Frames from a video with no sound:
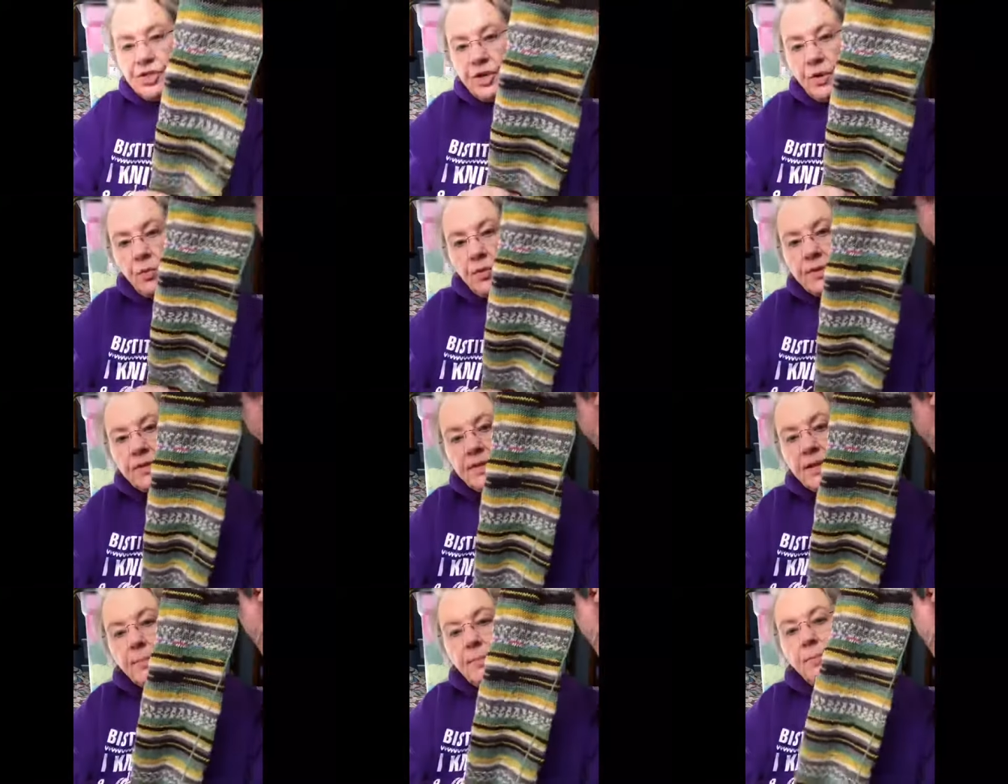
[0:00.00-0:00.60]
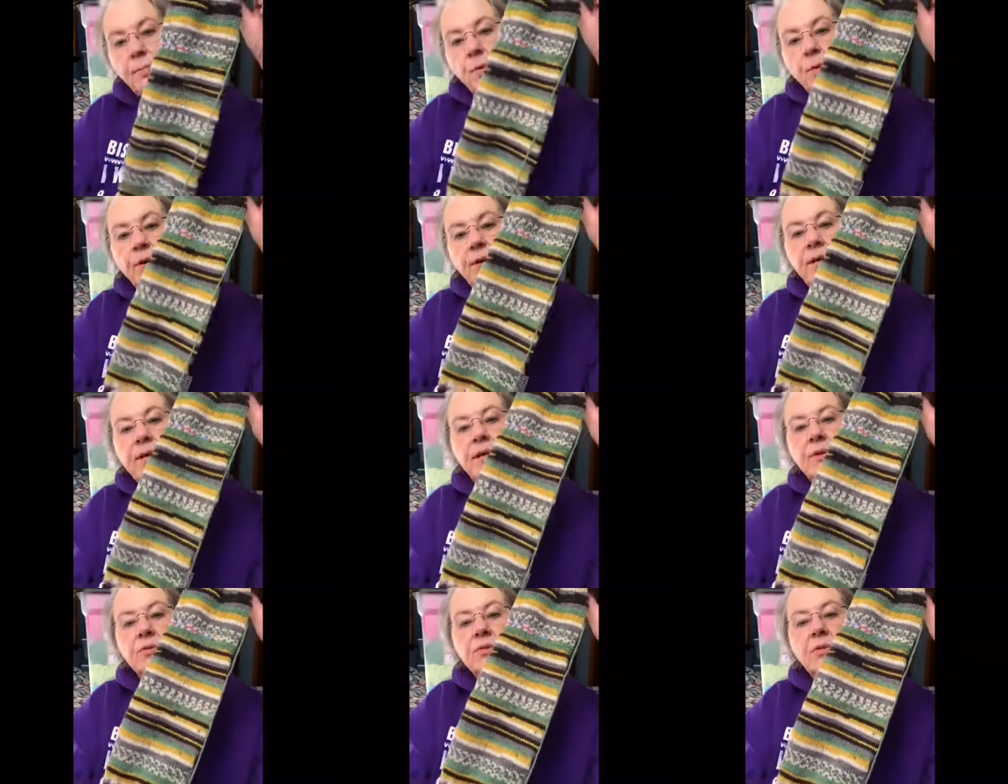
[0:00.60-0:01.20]
you know what double pointed
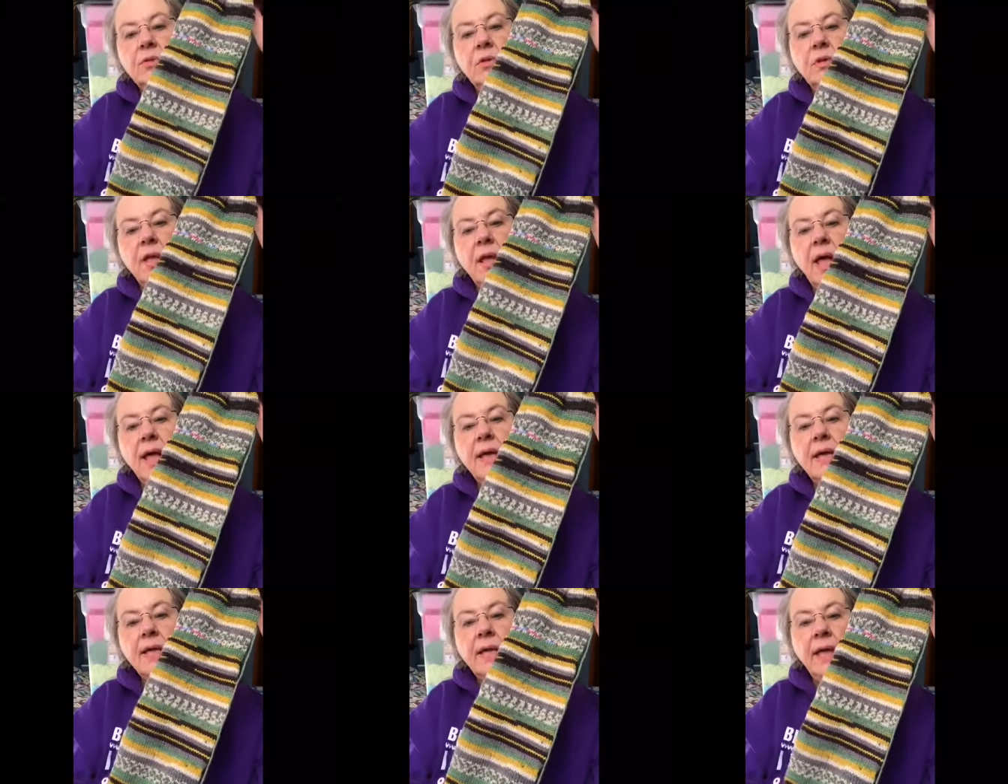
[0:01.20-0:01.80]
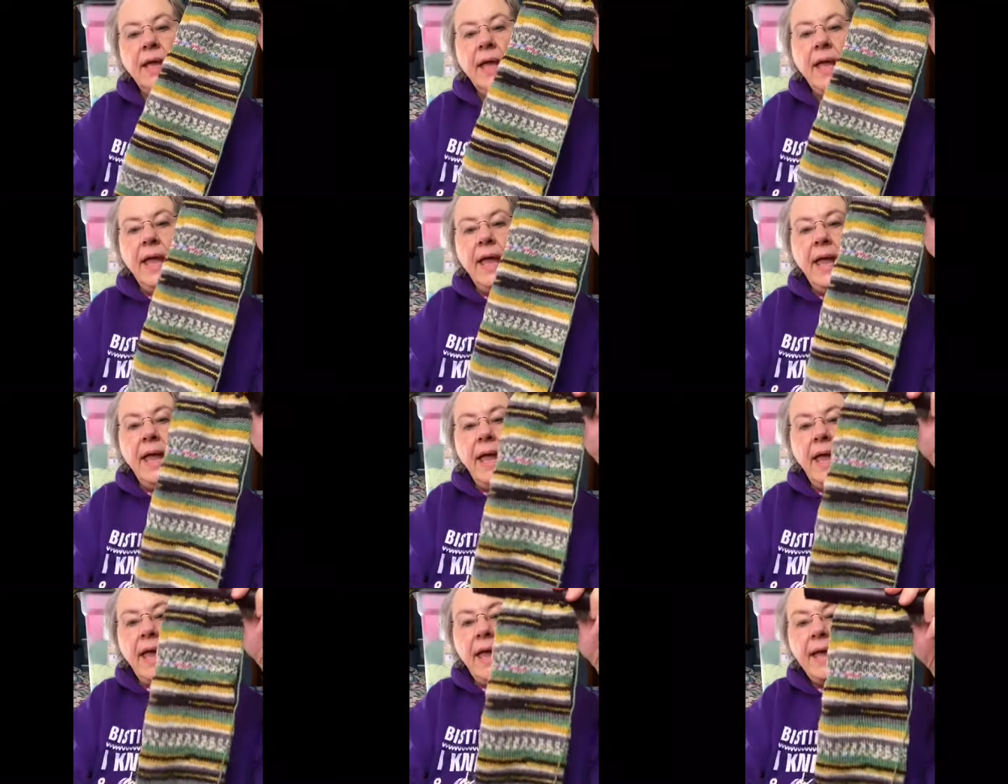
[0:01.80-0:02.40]
needles look like.
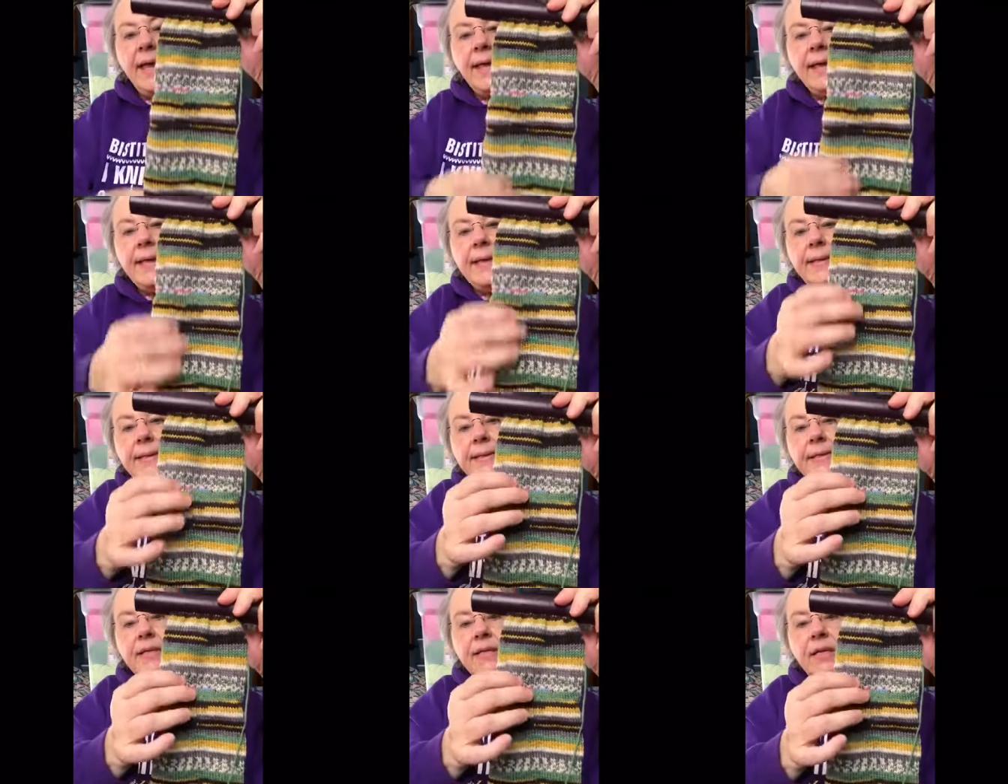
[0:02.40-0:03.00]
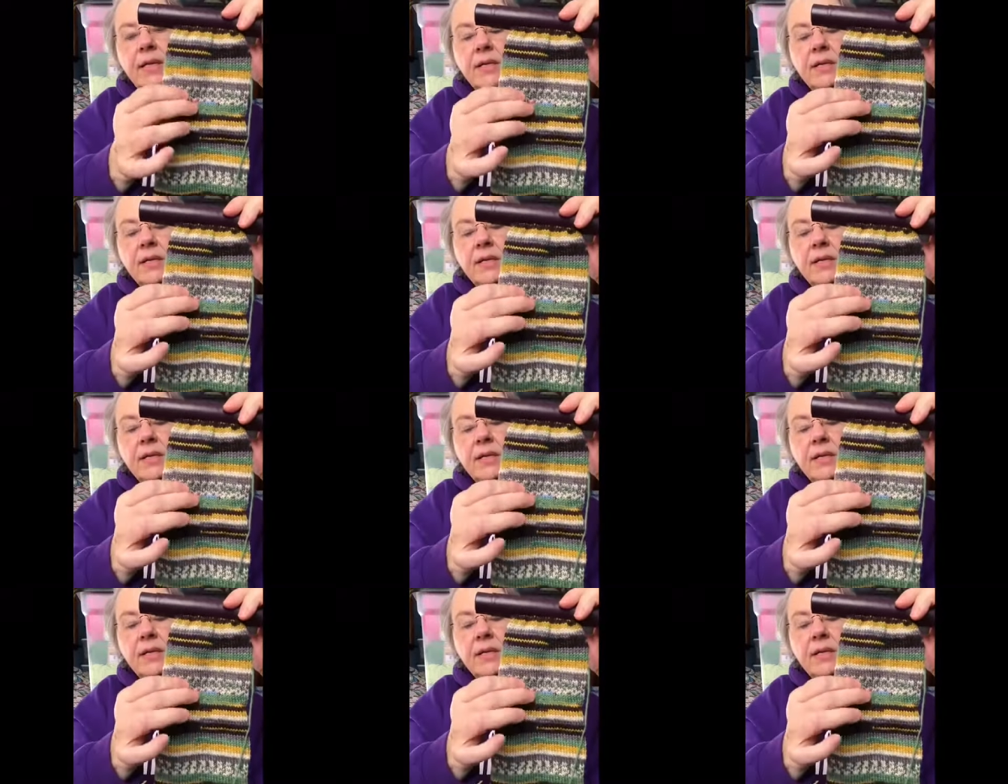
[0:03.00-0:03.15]
And